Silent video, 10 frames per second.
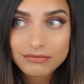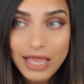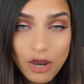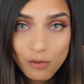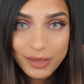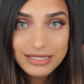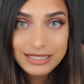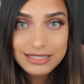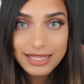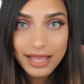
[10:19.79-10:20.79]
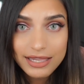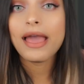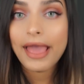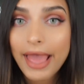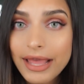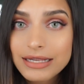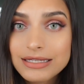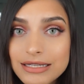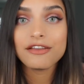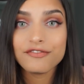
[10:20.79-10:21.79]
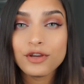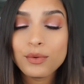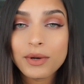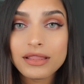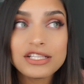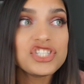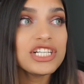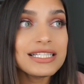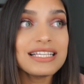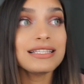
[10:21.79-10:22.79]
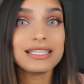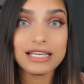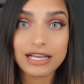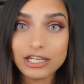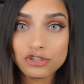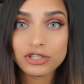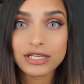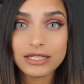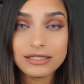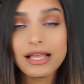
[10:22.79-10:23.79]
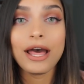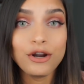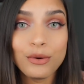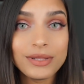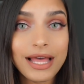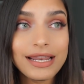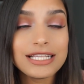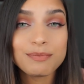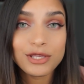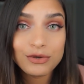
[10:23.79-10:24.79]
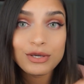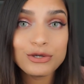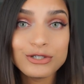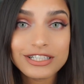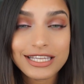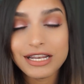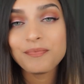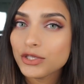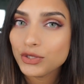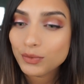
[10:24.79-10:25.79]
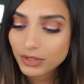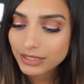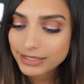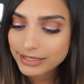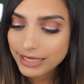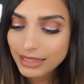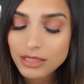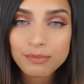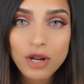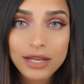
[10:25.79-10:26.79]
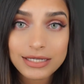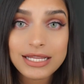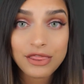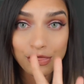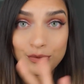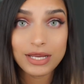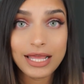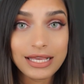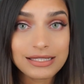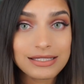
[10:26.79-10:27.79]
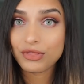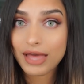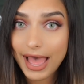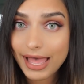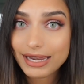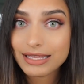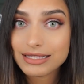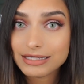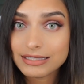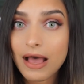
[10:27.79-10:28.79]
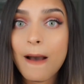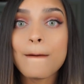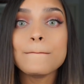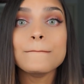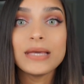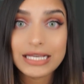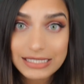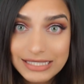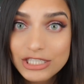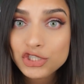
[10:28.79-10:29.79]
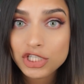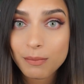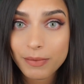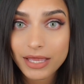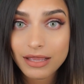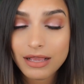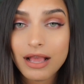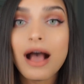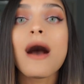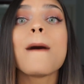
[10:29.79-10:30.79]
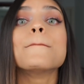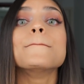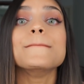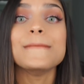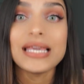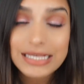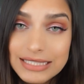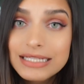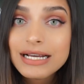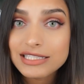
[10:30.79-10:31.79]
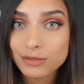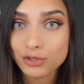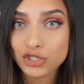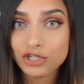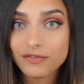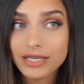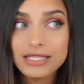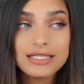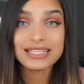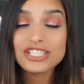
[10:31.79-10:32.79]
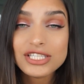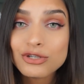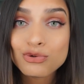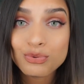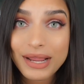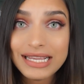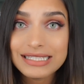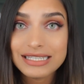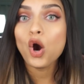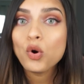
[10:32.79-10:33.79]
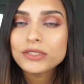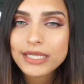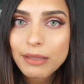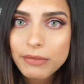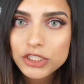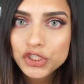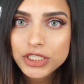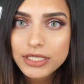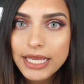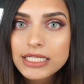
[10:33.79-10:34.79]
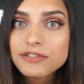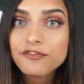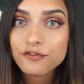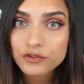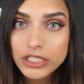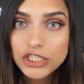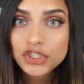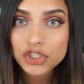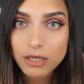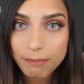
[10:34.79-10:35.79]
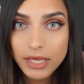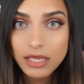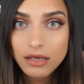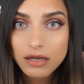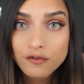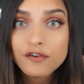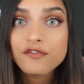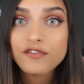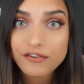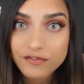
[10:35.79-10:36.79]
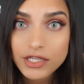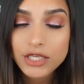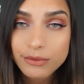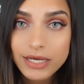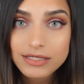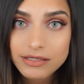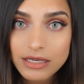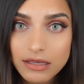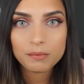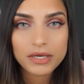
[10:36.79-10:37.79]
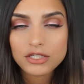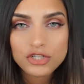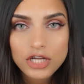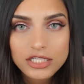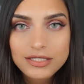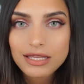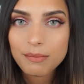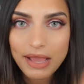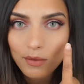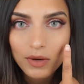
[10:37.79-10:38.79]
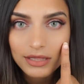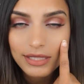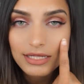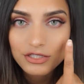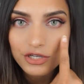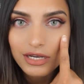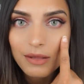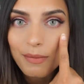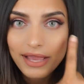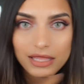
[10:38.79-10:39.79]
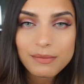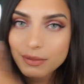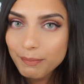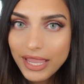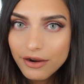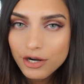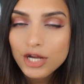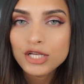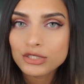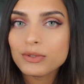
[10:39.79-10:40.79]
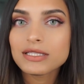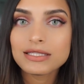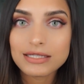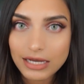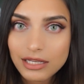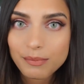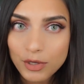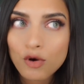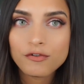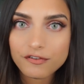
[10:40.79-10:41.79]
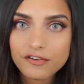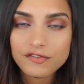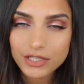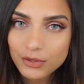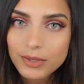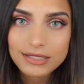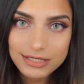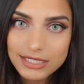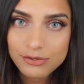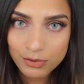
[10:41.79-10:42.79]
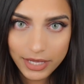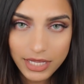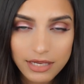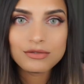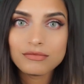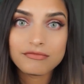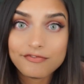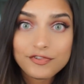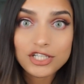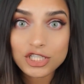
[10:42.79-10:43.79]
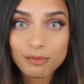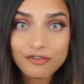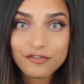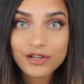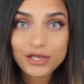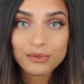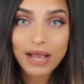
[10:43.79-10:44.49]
How amazing is that? And if you're one of the GCC countries, I don't know what that is, but you can Google it. You will get the product in 3 days. That is amazing shipping, amazing customer service. That's just great. Oh, did I mention it's free shipping over 50 USD? Because you're not just gonna buy one lens, you're gonna buy them in pair. So it's gonna be over 50 USD, right? So free shipping for you.